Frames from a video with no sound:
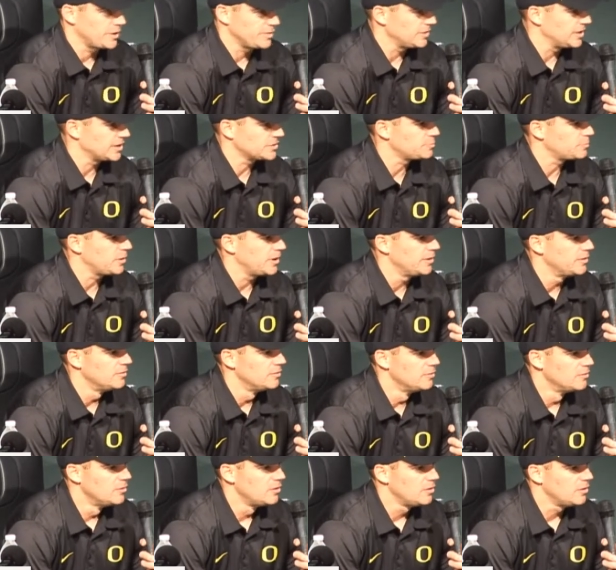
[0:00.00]
playing the next play.
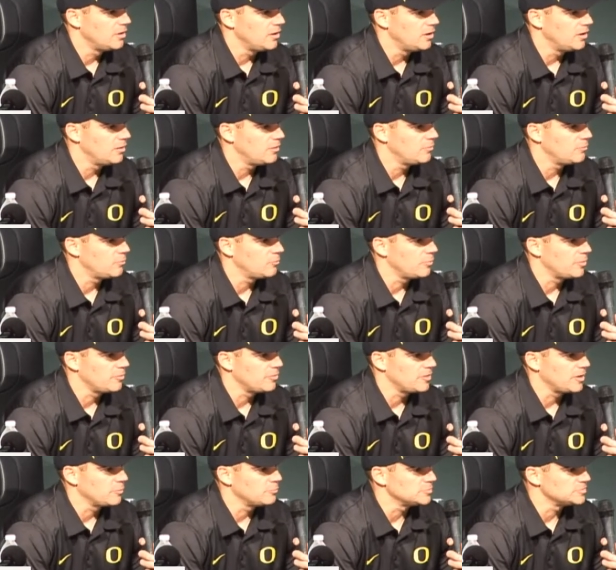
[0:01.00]

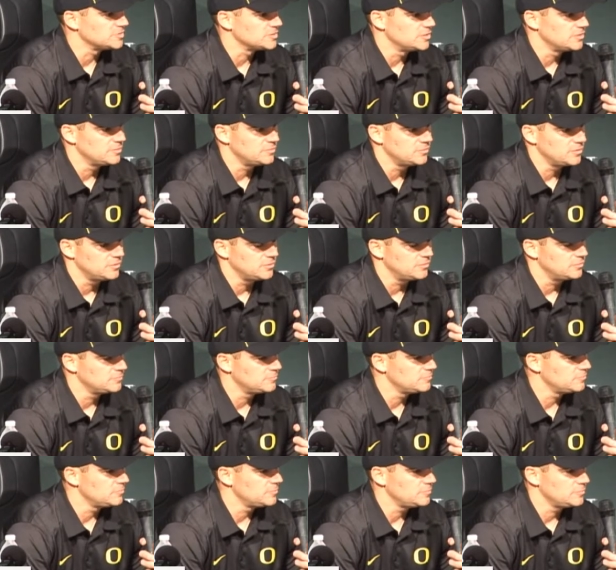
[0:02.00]
Whether that was
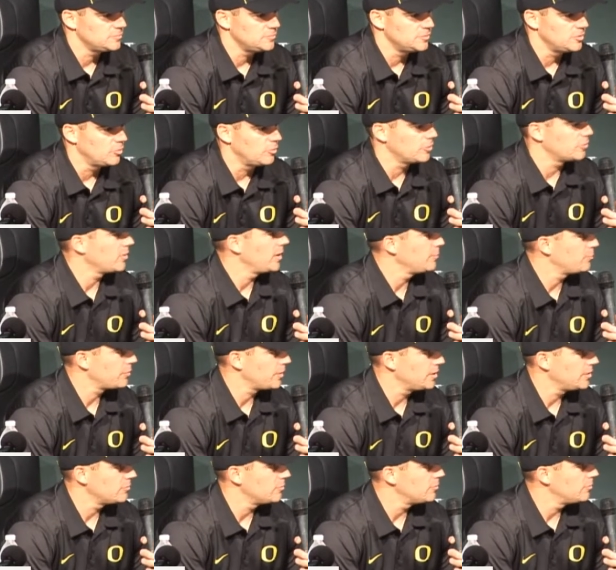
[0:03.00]
a great
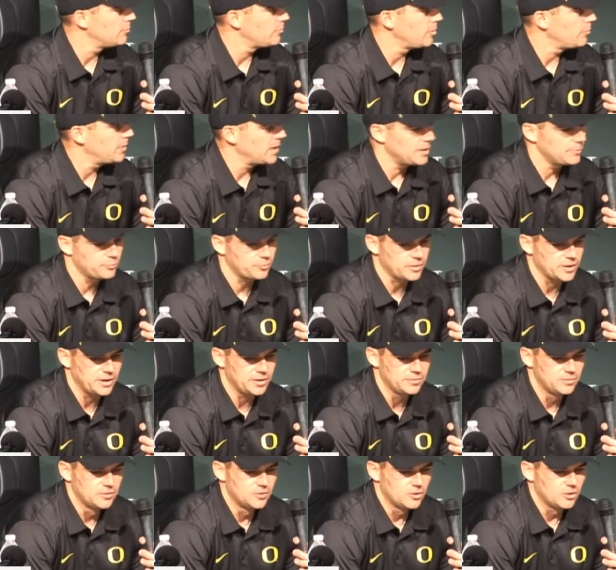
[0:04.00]
play or a bad
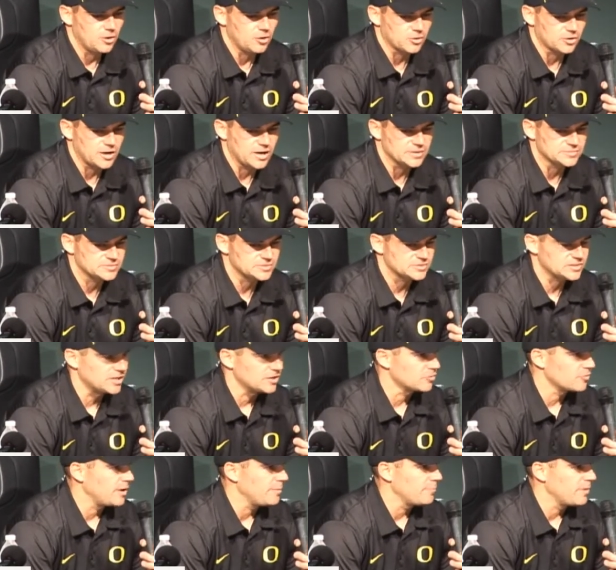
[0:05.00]
play, our guys just
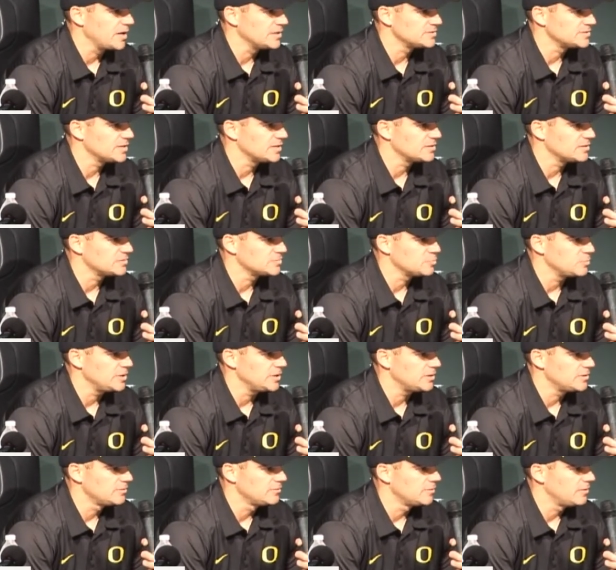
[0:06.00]
had a great mindset this
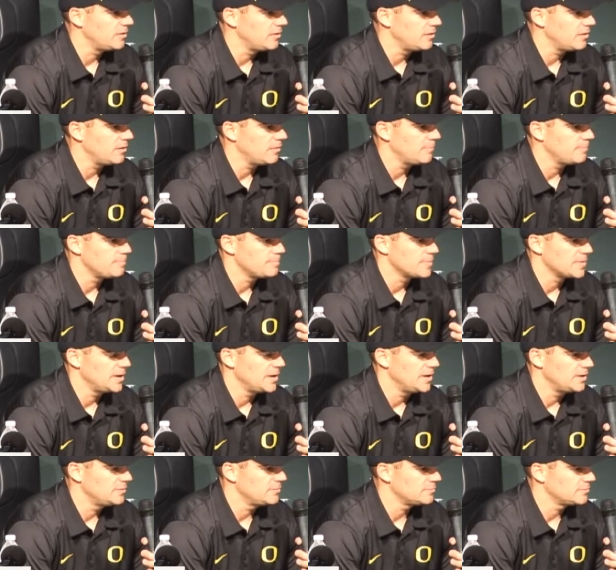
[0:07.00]
week
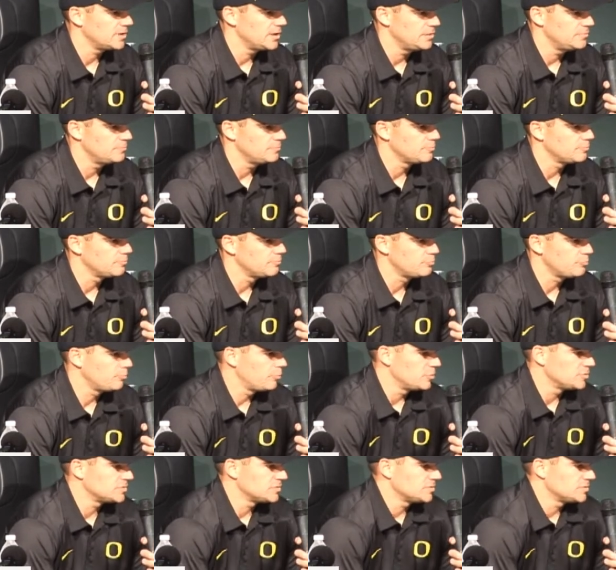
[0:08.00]
and put